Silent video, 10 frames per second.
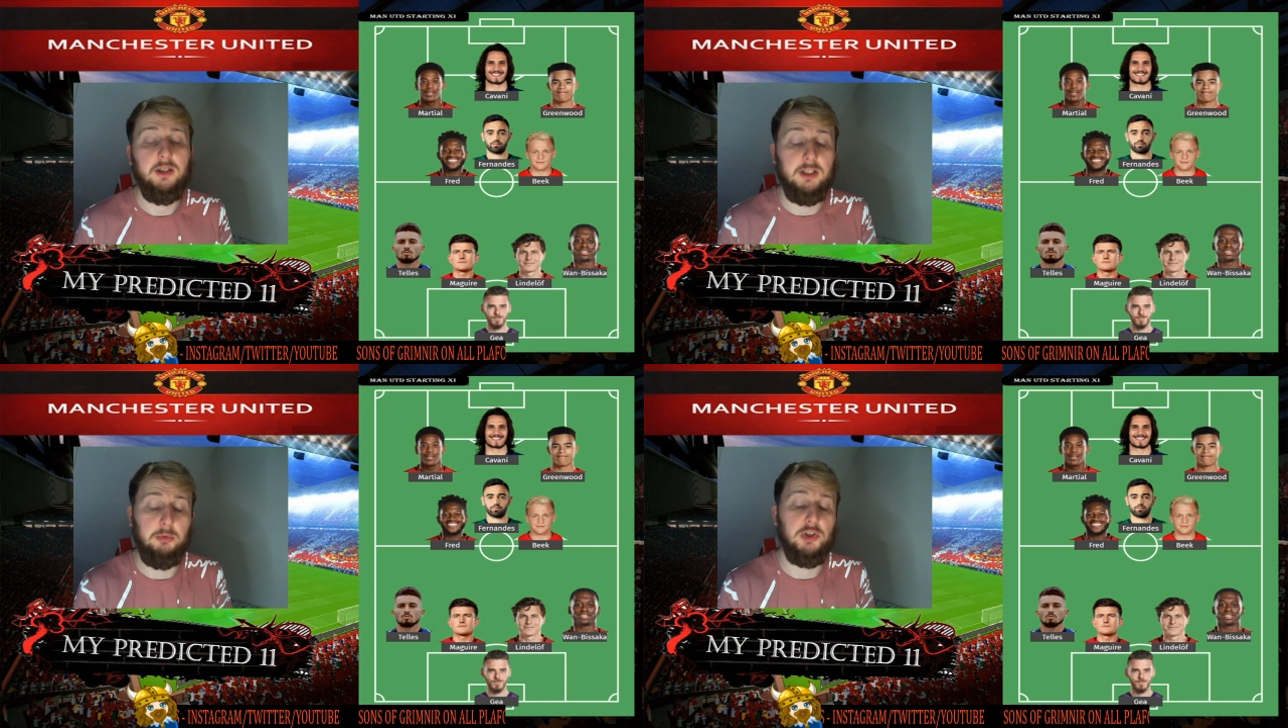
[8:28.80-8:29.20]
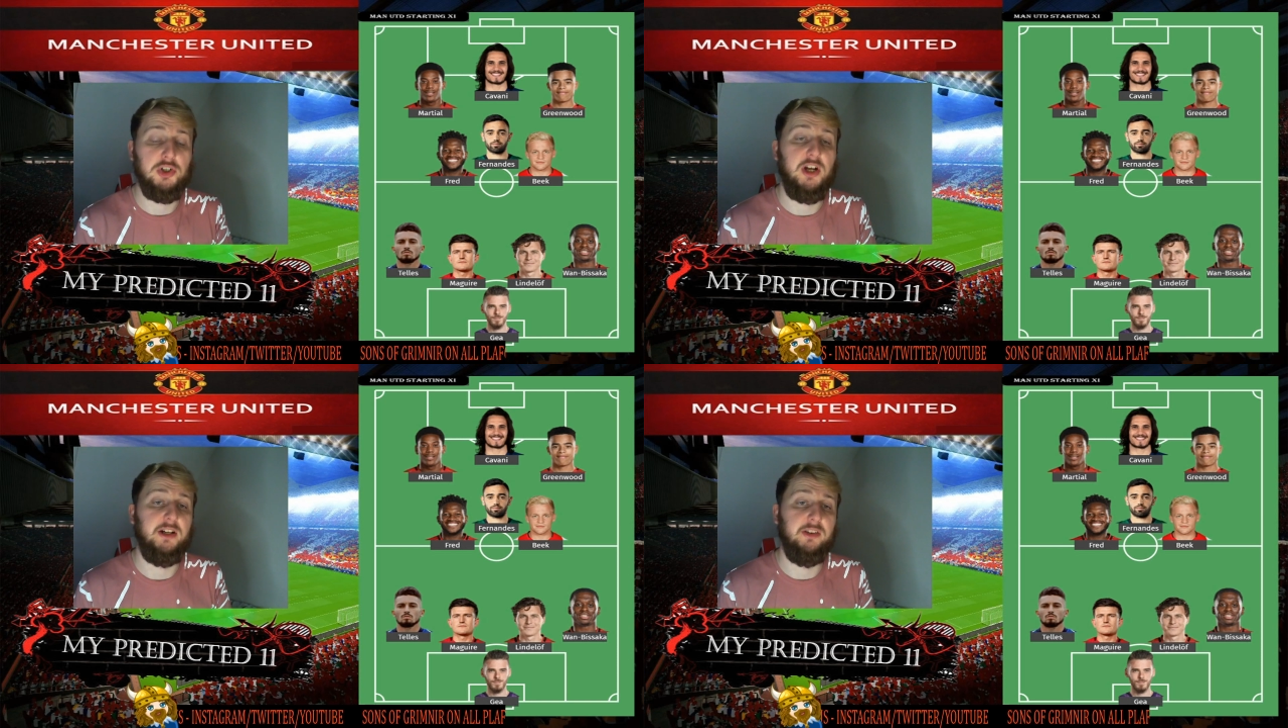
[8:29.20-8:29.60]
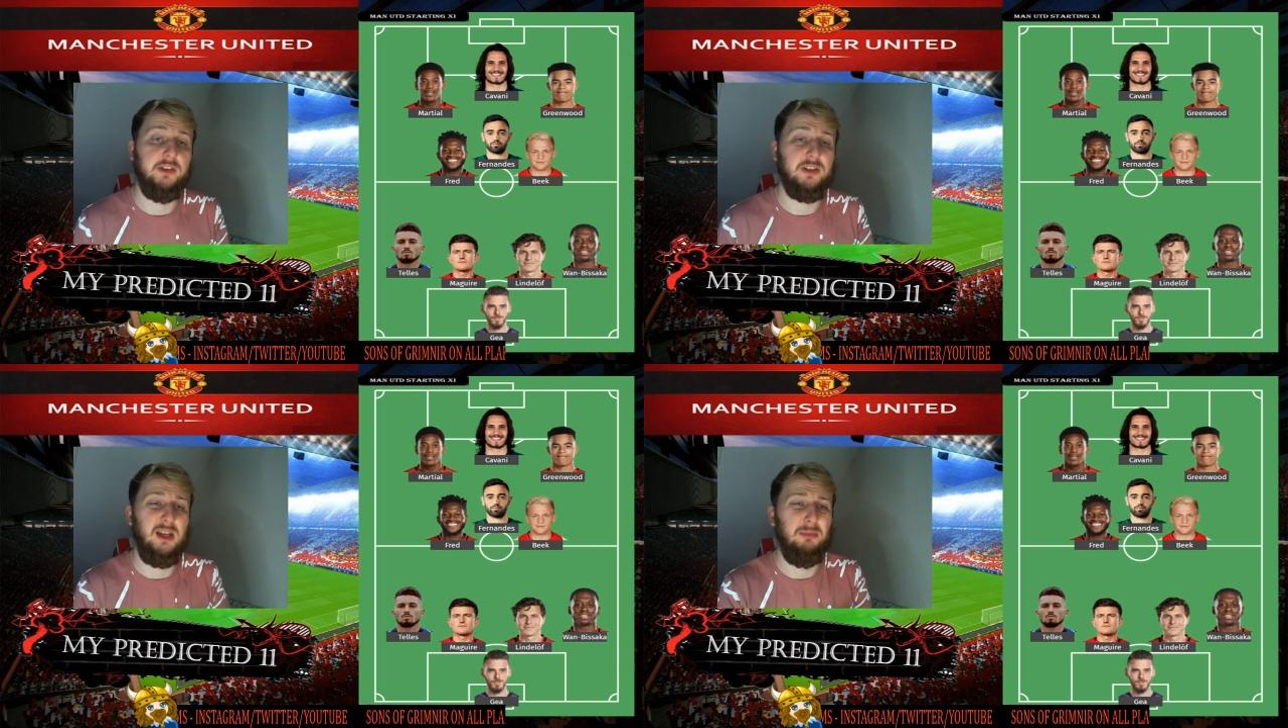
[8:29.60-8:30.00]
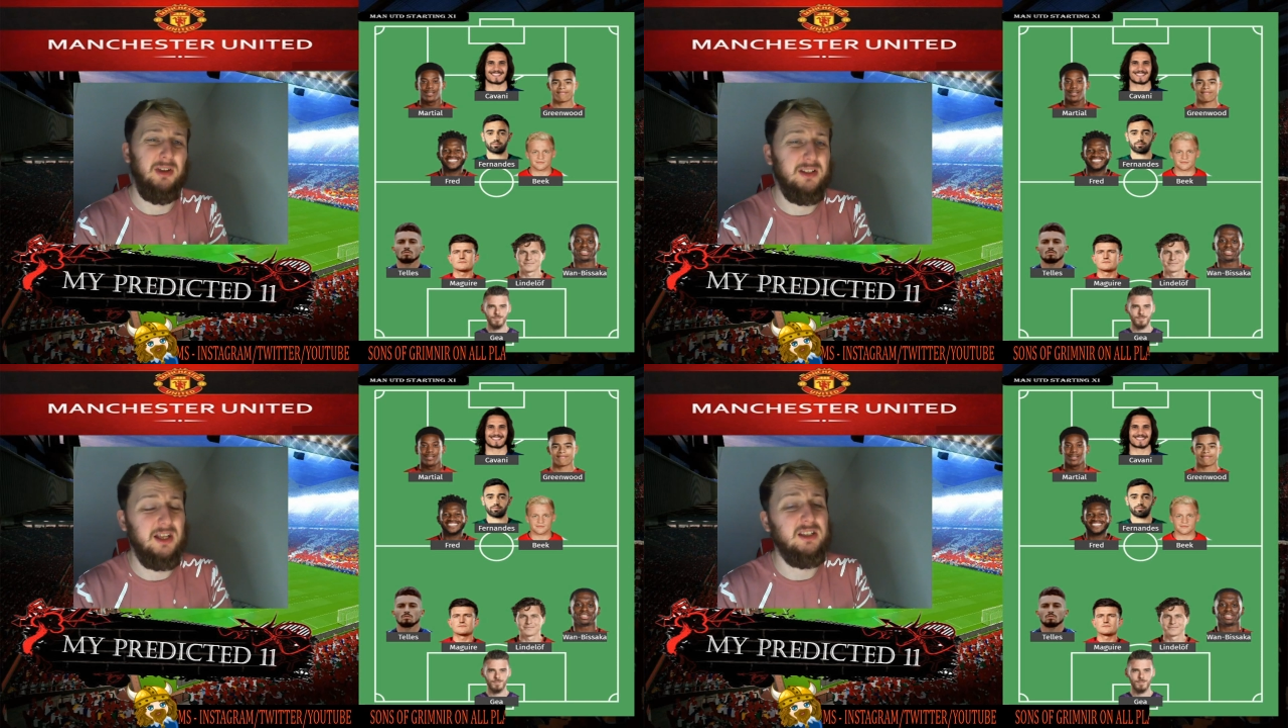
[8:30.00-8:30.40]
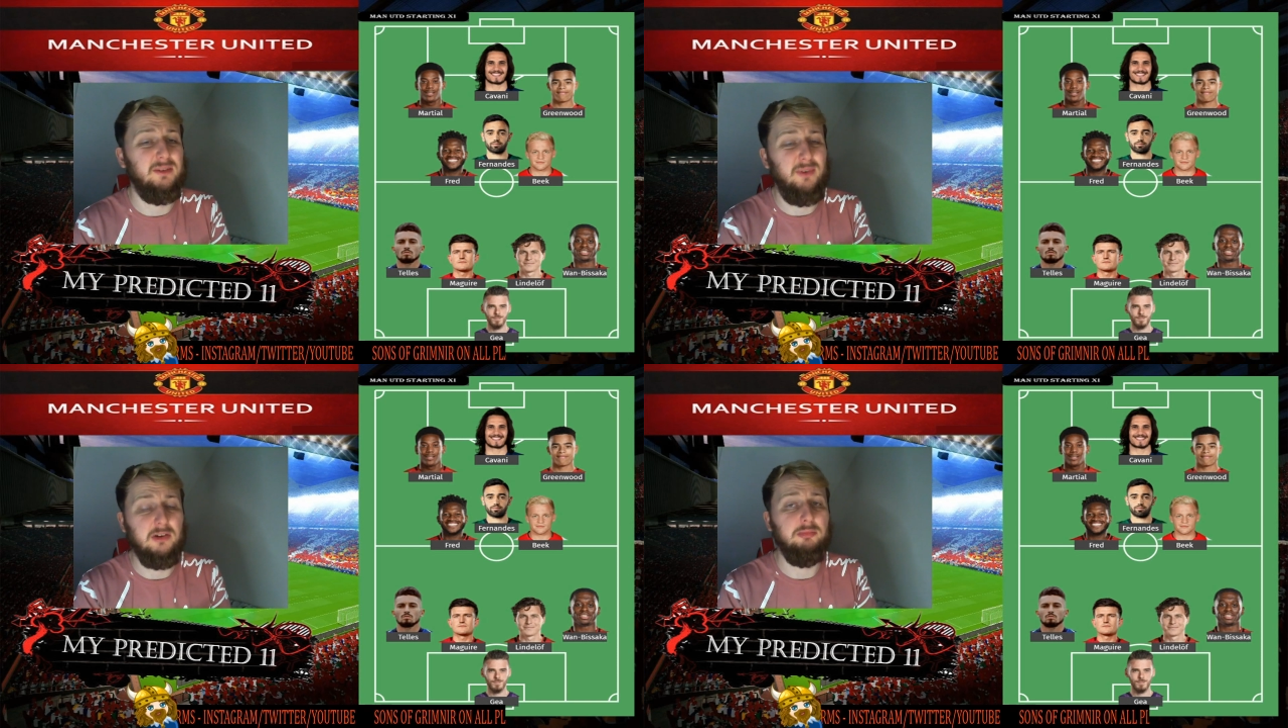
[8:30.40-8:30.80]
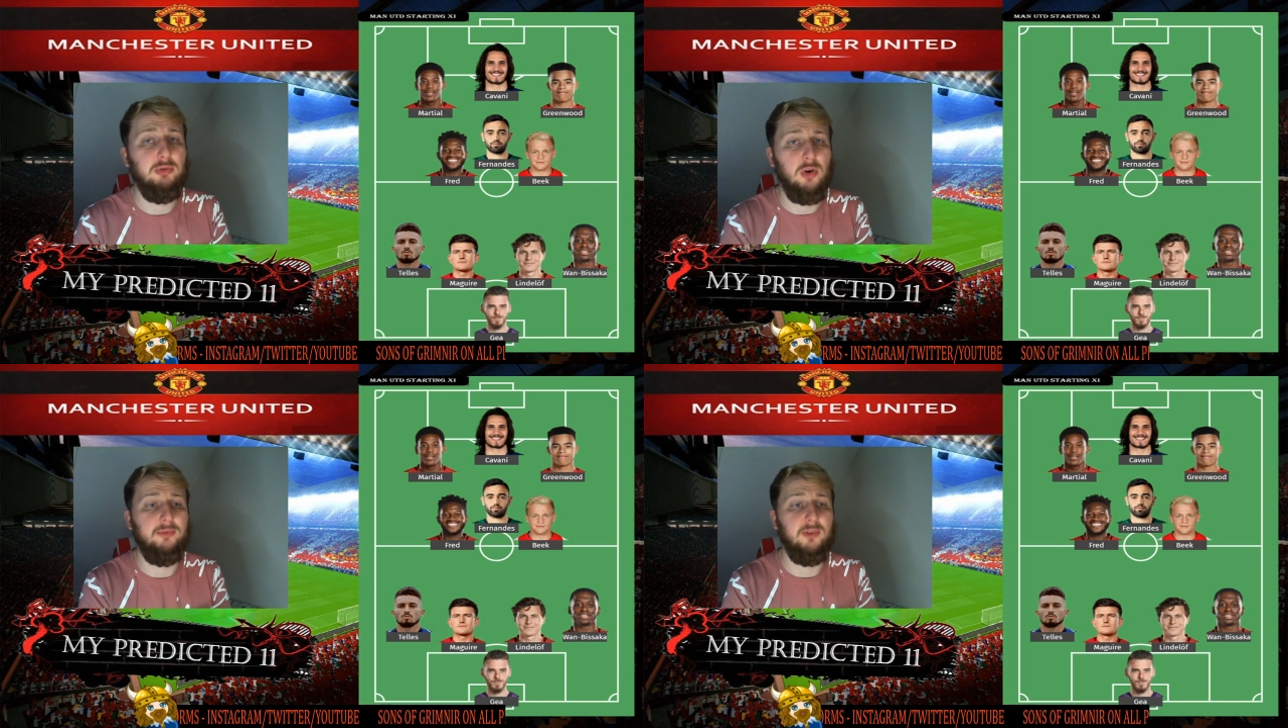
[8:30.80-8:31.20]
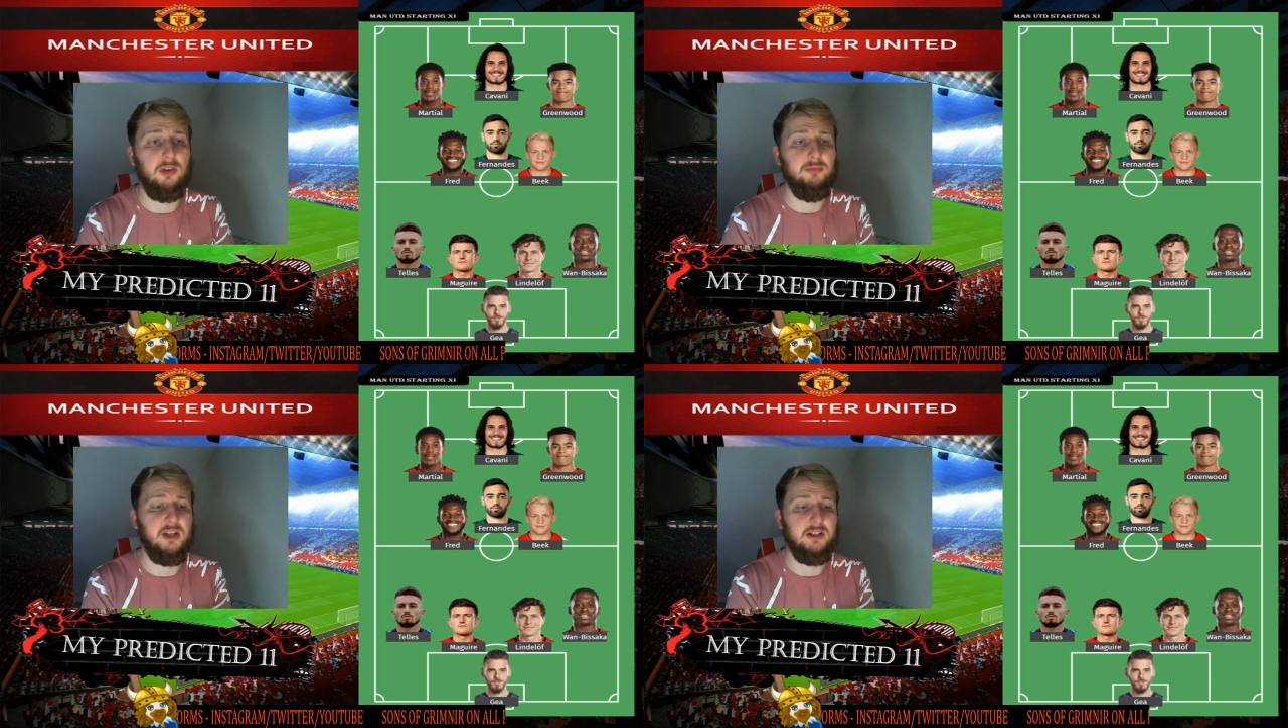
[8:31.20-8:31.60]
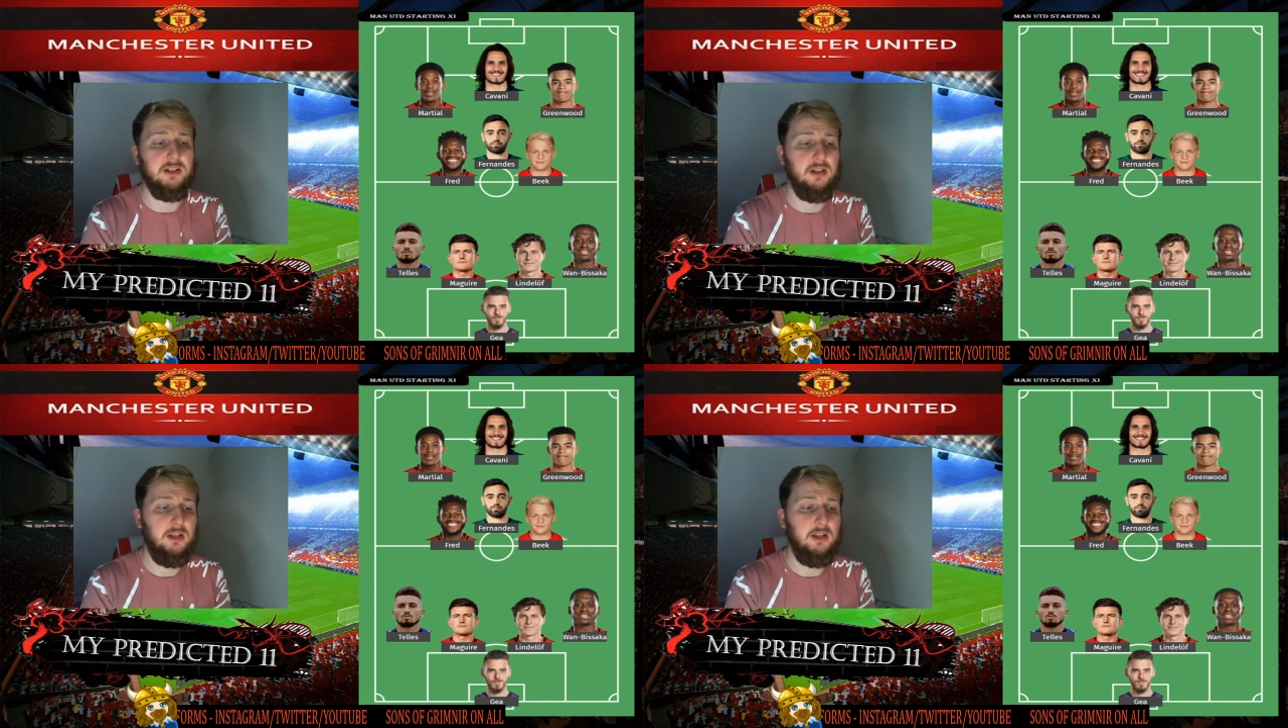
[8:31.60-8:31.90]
he will shine in this game. It's against a very poor Fulham side,